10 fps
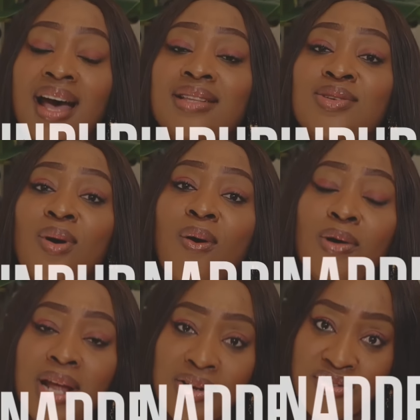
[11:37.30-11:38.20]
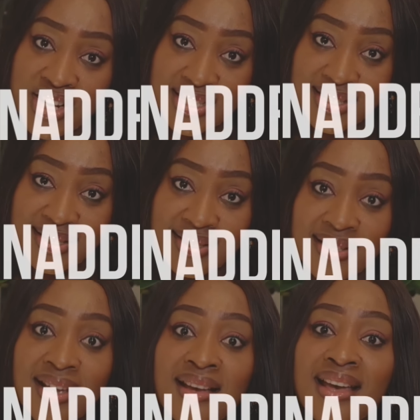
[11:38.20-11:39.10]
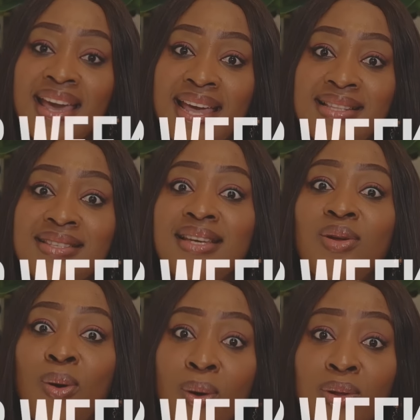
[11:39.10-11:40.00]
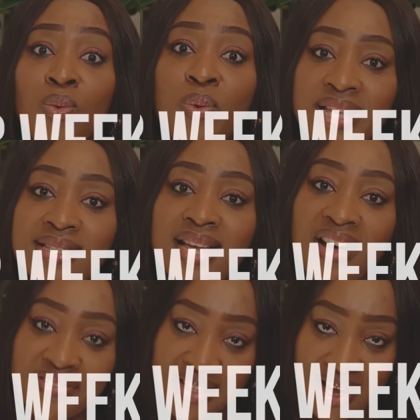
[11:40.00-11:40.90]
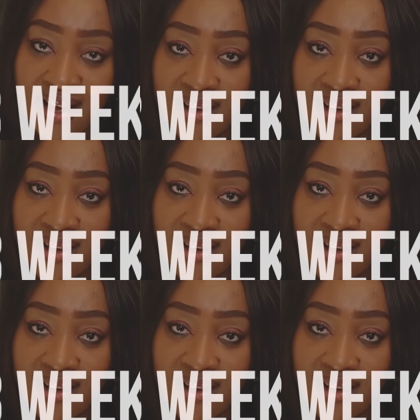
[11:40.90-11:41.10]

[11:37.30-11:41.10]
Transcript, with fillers: and unaddressed 18 whole weeks after.